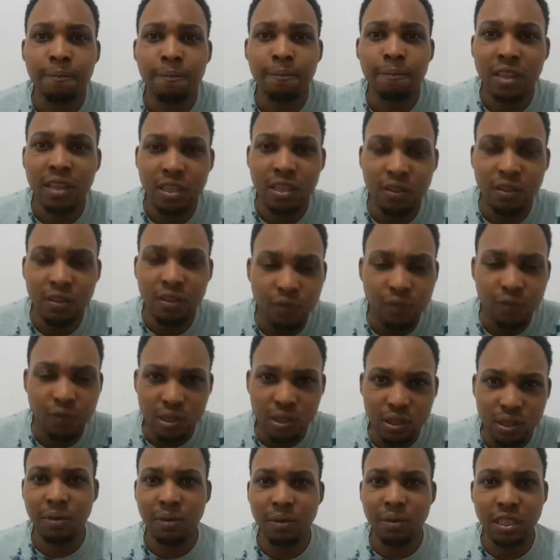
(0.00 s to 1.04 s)
the views
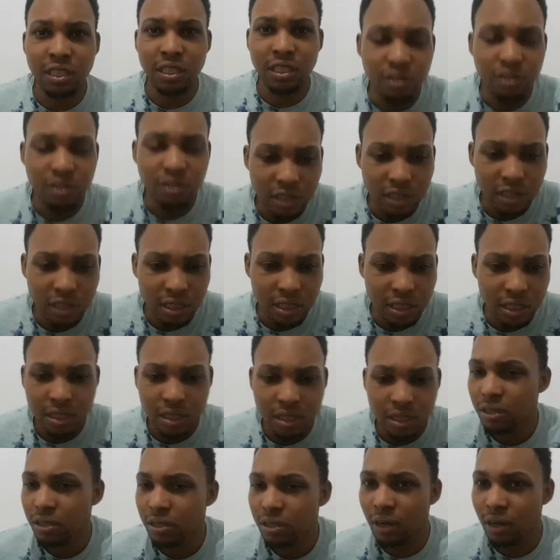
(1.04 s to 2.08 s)
them might increase
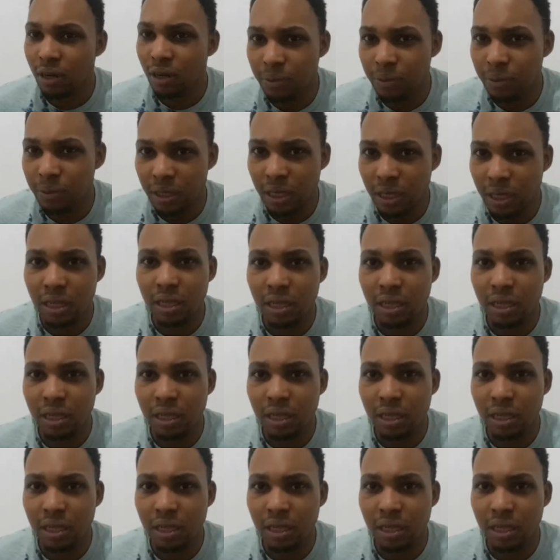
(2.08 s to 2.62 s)
rapidly.